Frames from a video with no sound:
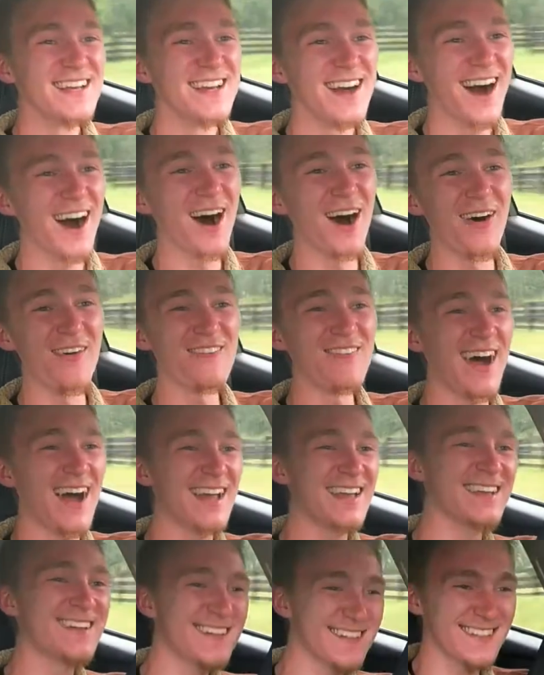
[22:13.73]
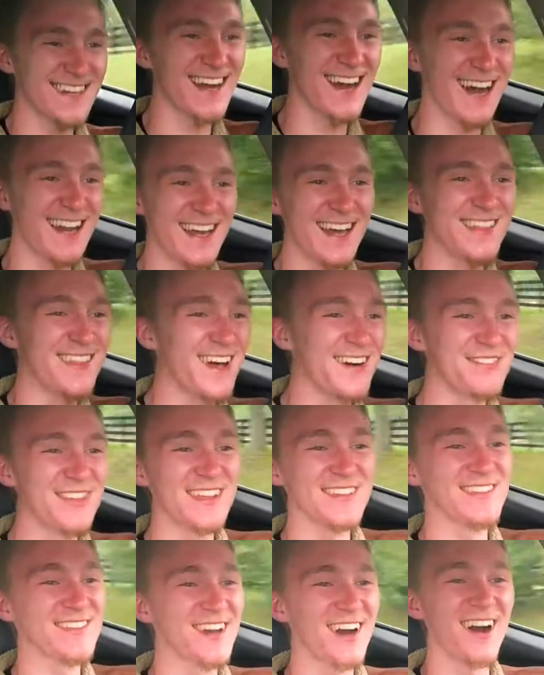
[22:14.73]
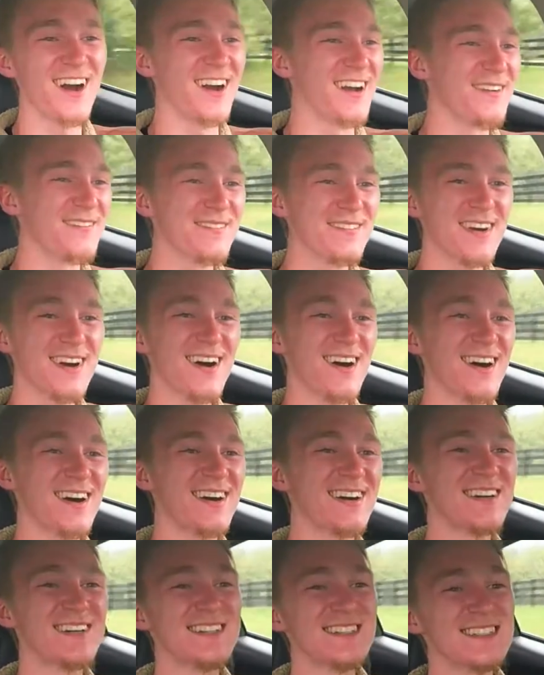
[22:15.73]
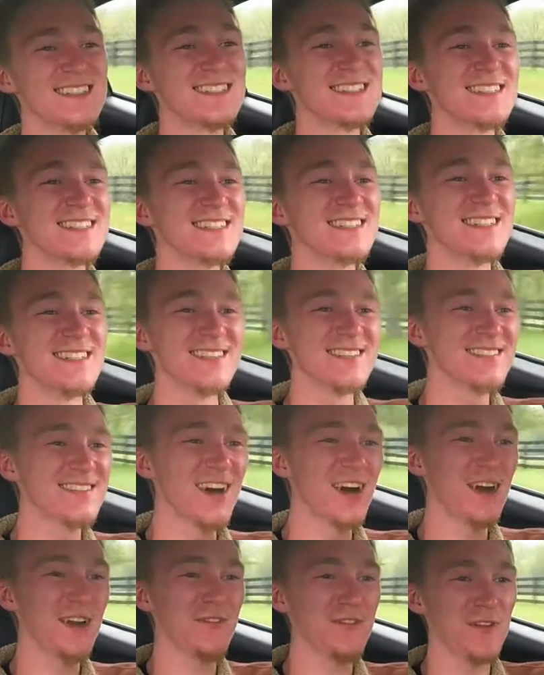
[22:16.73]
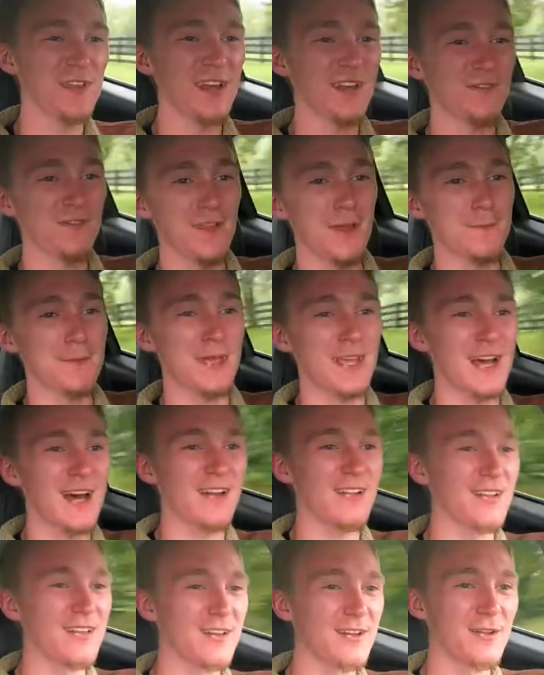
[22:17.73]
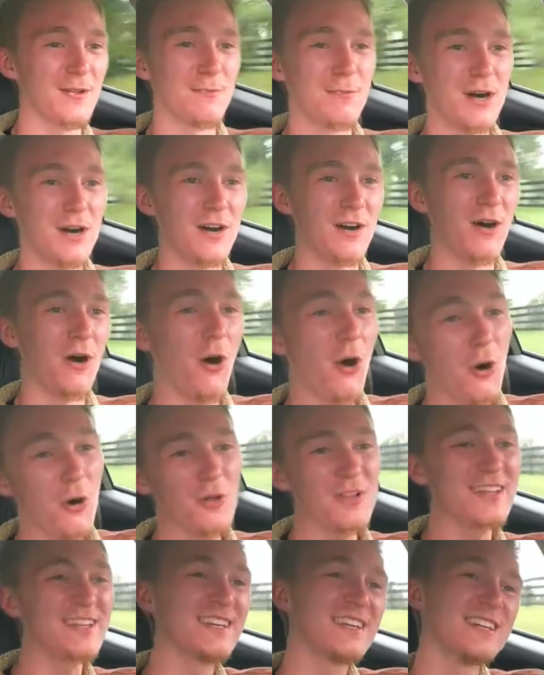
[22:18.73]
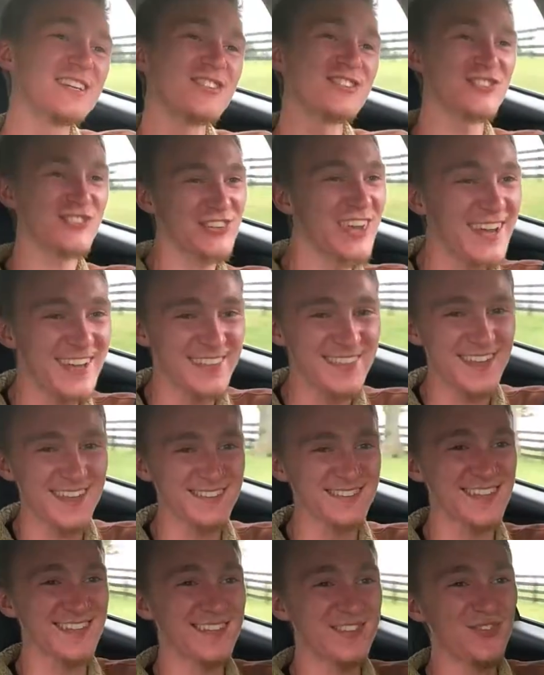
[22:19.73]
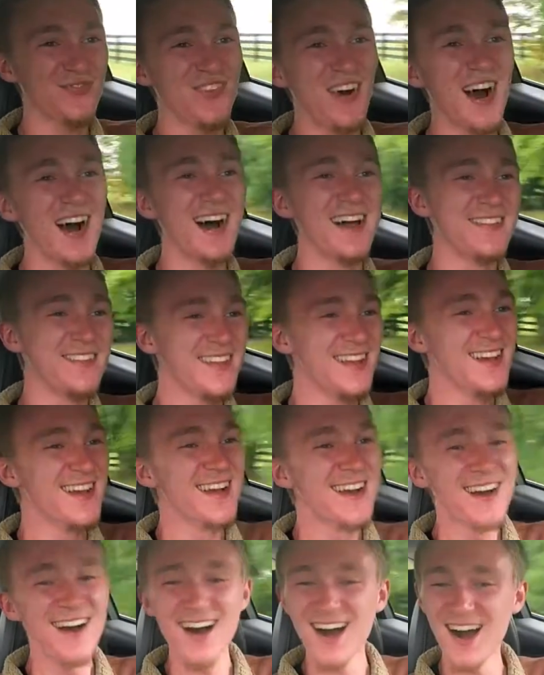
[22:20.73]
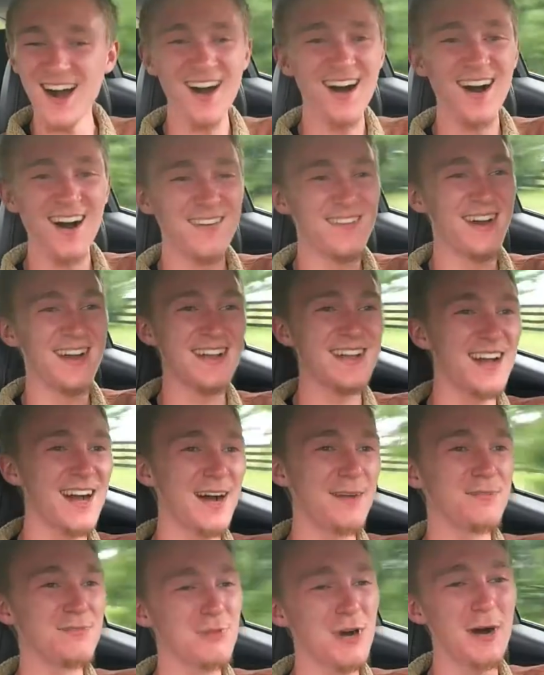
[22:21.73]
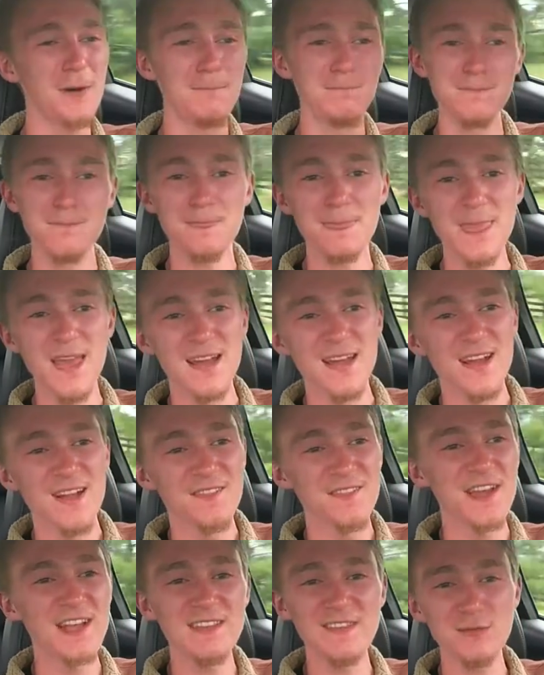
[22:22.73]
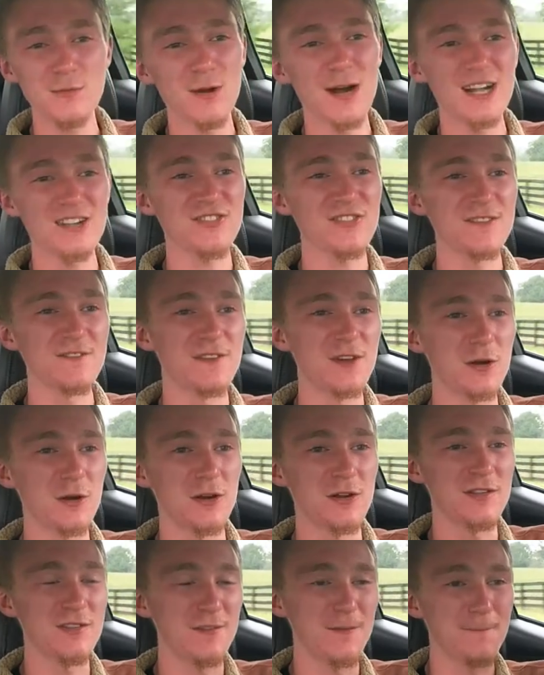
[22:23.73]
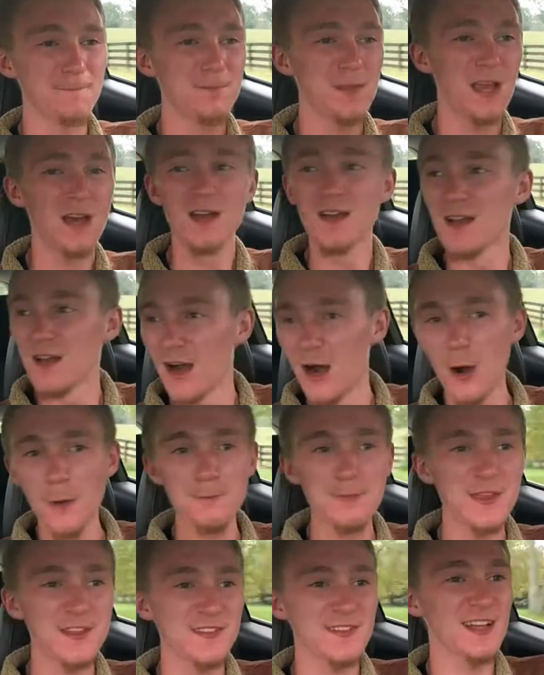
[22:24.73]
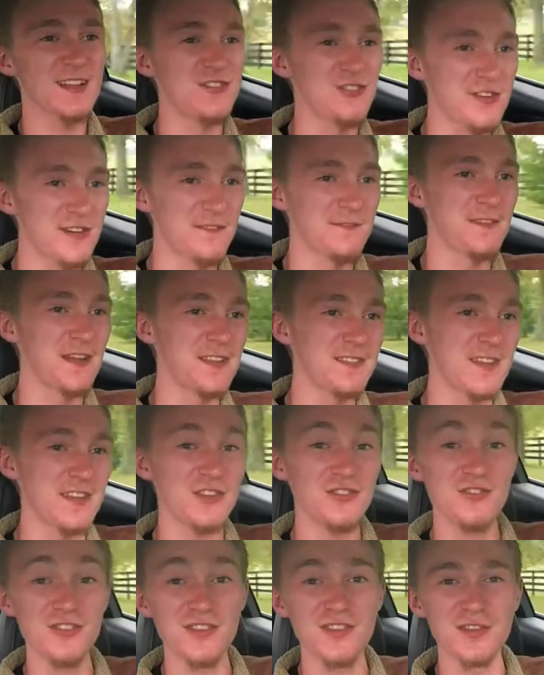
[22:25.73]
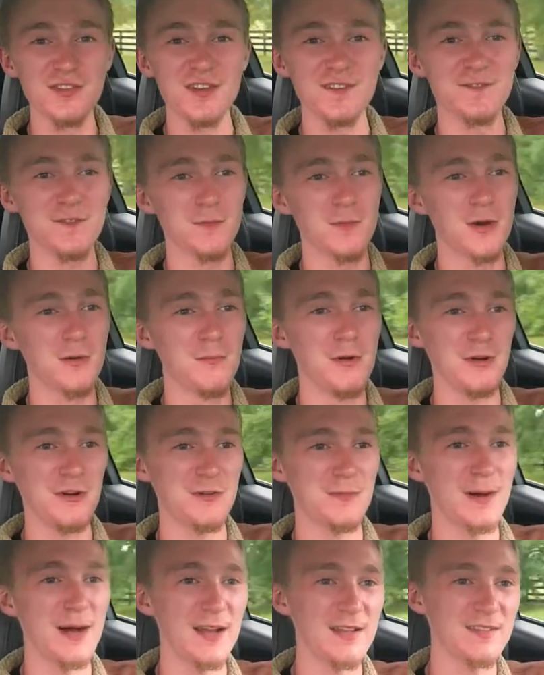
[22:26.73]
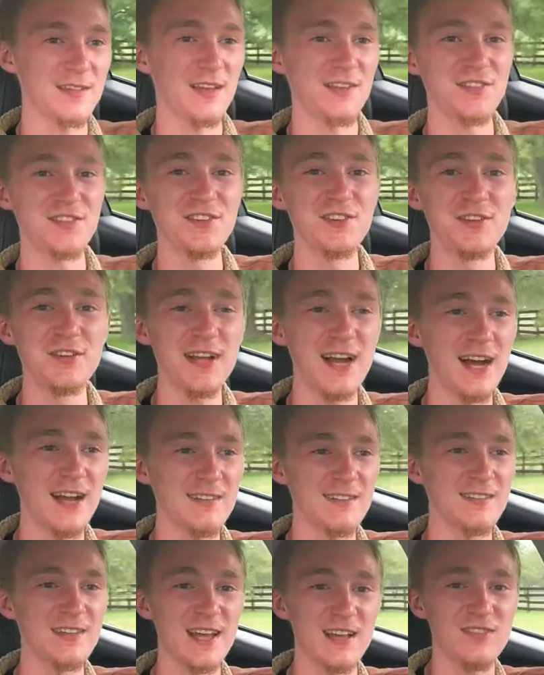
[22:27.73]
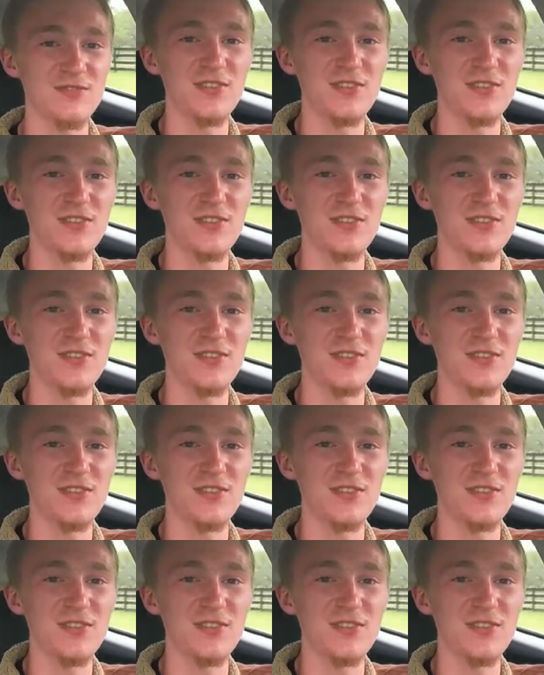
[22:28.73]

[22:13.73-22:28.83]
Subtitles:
Oh my God, I love this car. Oh, sorry for like flipping out a little, but holy shit, this is fun. Oh my God. Well, thanks for watching, viewers. Hope this gets you convinced that you should tune in for more Murder Minds. I'll see you guys next